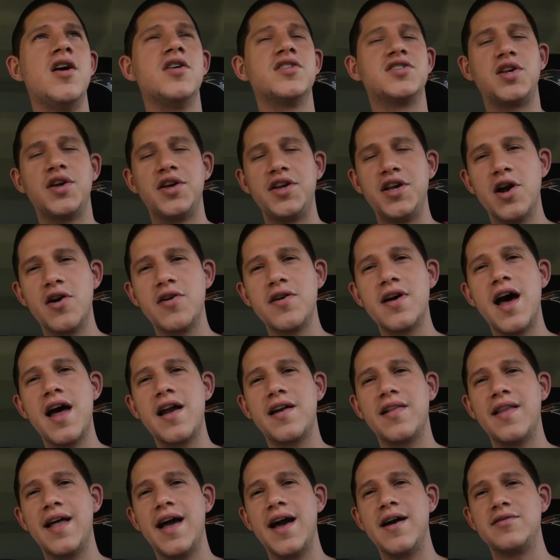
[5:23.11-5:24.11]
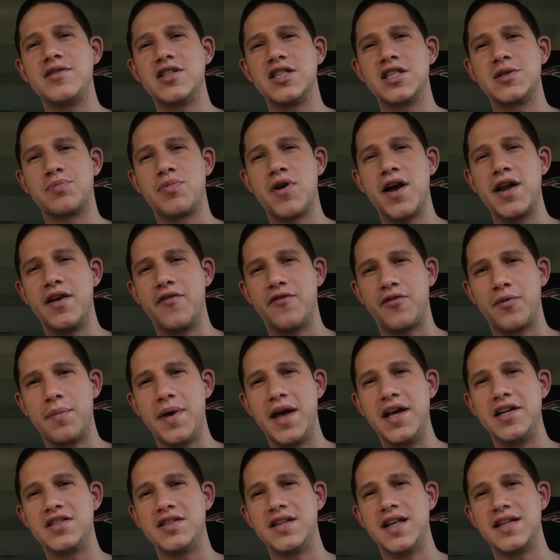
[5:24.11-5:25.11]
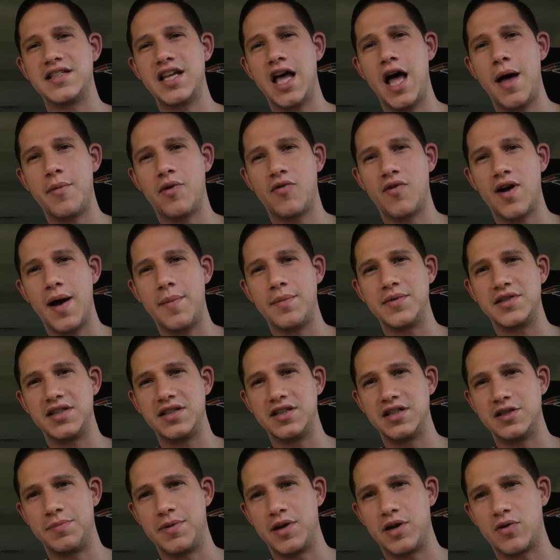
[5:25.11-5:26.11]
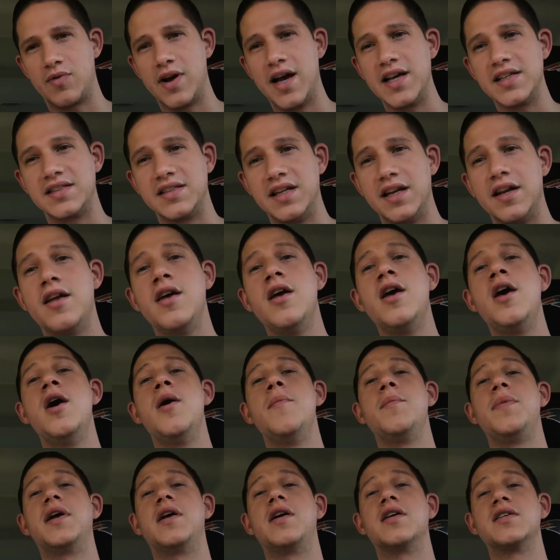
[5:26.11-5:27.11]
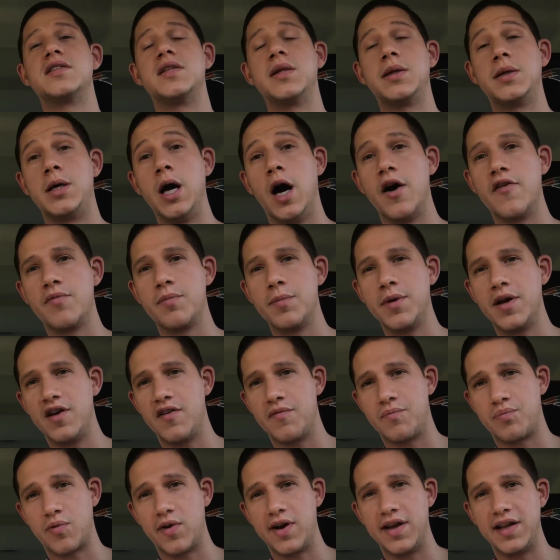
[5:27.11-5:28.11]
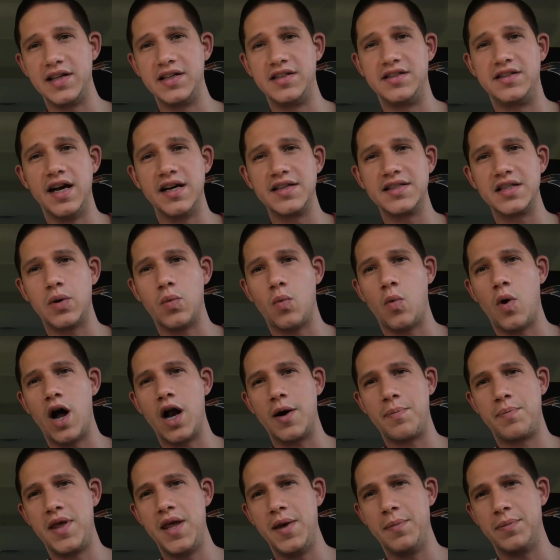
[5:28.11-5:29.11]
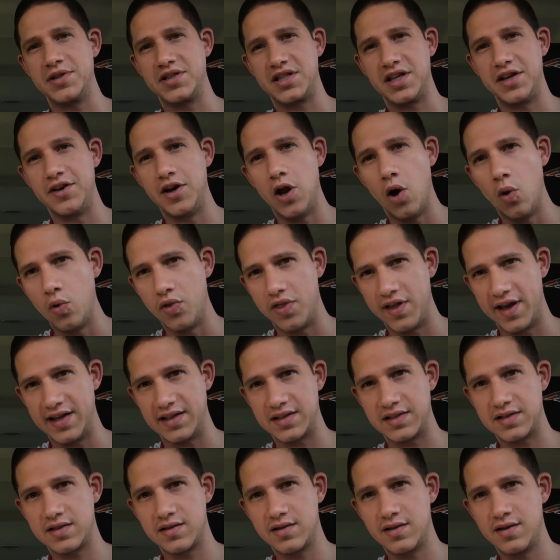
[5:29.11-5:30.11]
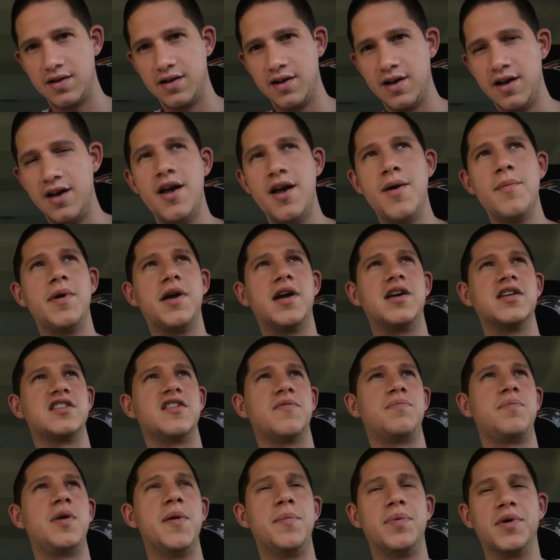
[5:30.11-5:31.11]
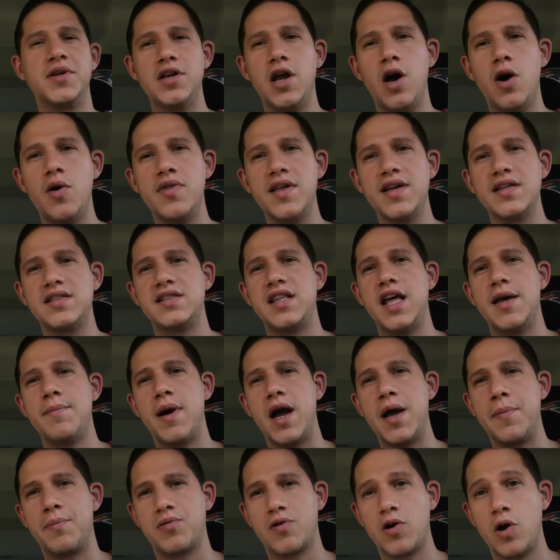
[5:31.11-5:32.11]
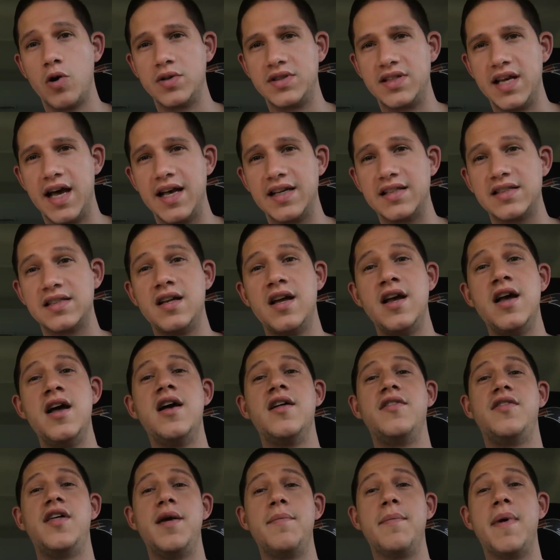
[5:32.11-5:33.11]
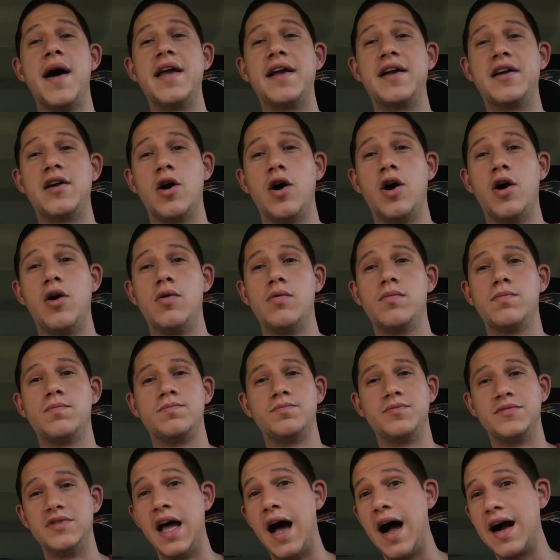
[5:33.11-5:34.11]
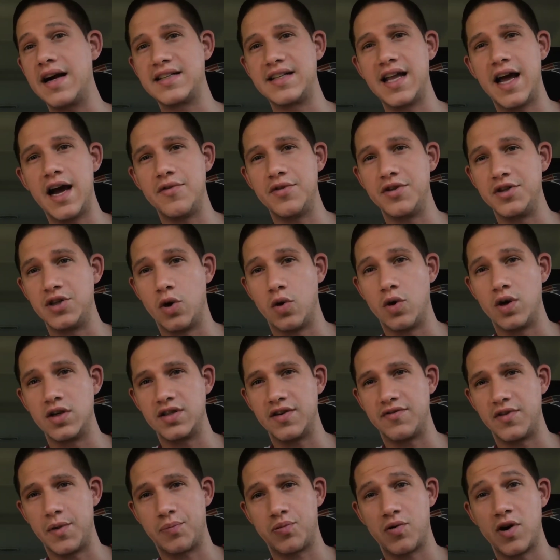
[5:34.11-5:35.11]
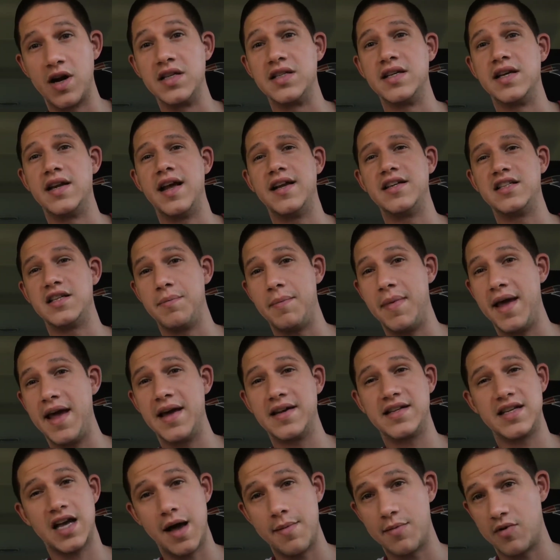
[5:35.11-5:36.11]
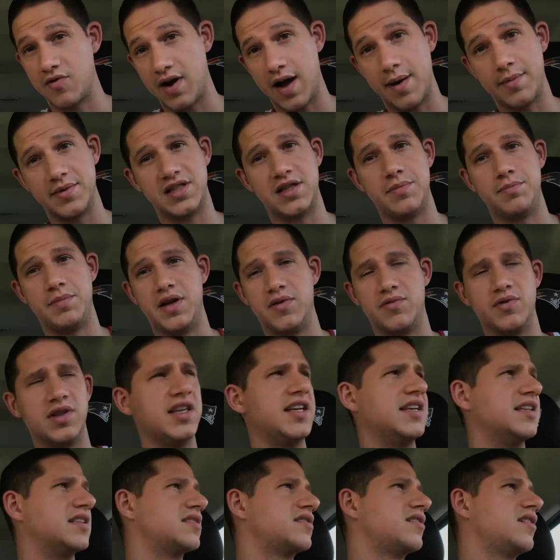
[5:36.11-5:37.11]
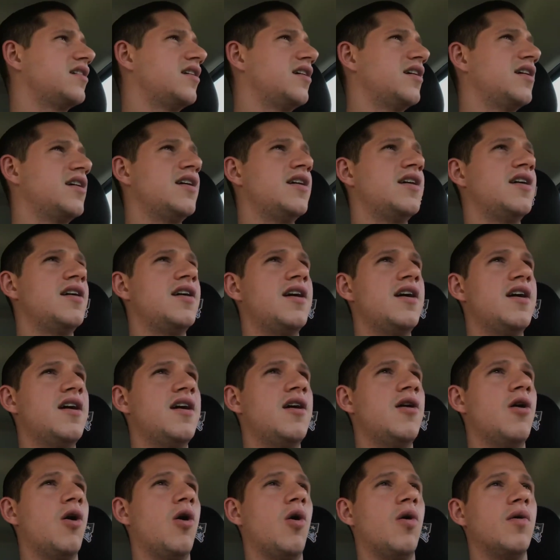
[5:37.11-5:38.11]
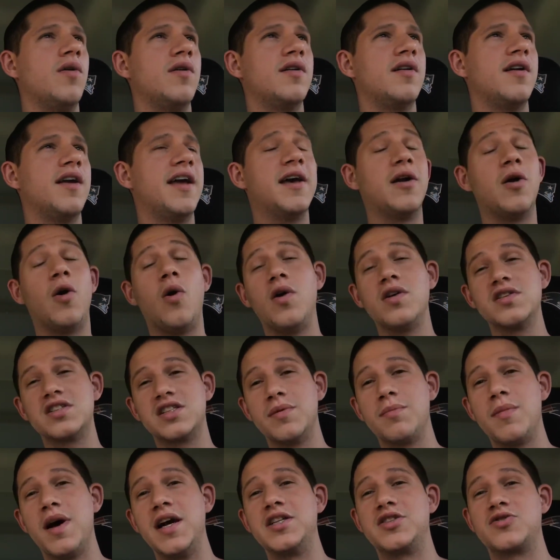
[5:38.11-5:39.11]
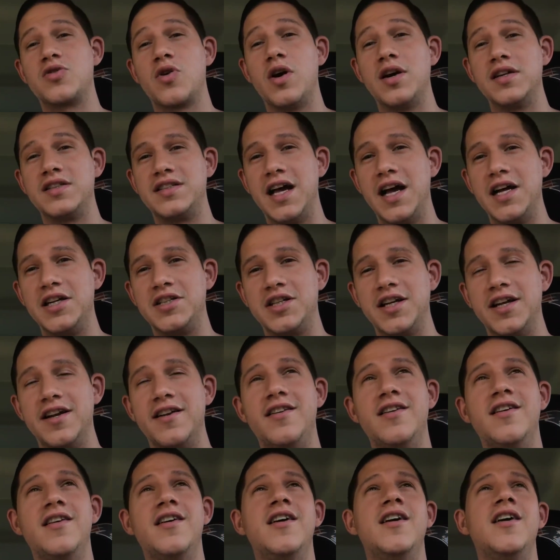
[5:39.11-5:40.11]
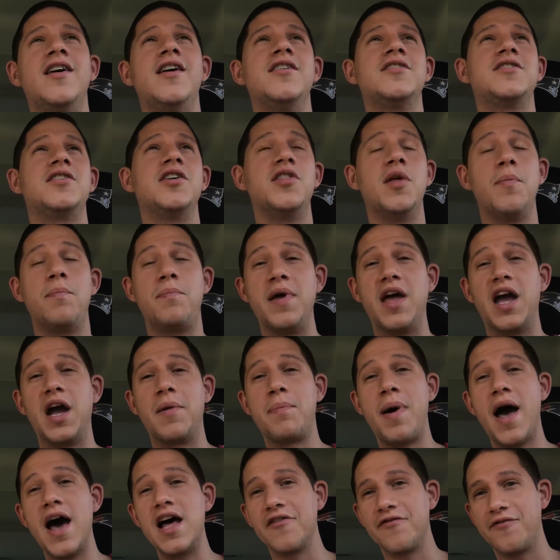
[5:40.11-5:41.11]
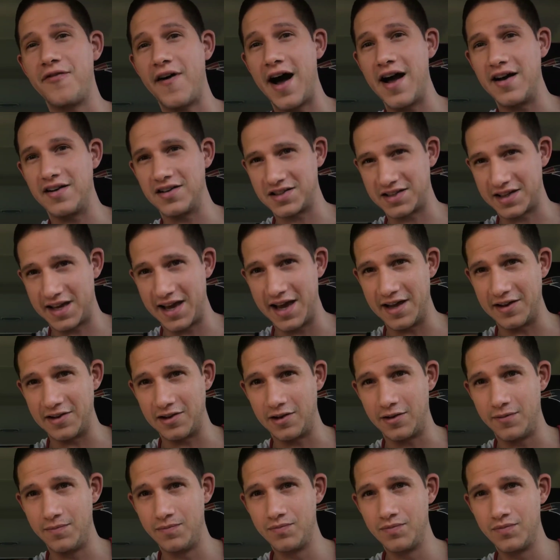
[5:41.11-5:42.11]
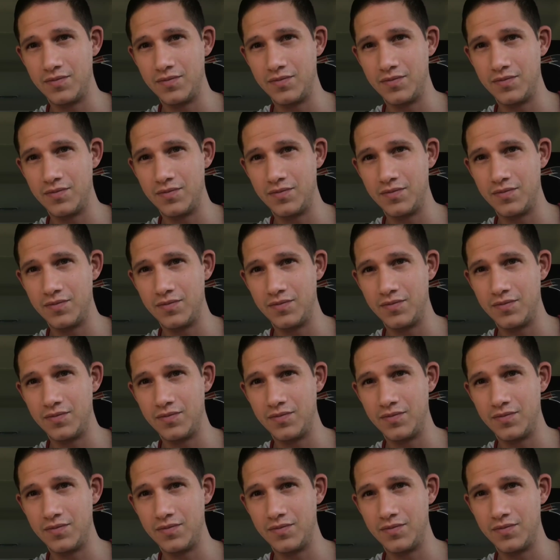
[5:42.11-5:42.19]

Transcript: So you're not allowed to spread information that Tommy Robinson has been arrested because the government of Britain doesn't want people to know this. Because if people know this, they might protest, they might go knock down the doors of the prison and demand Tommy Robinson be released. It also might draw attention to the big pedophile scandal.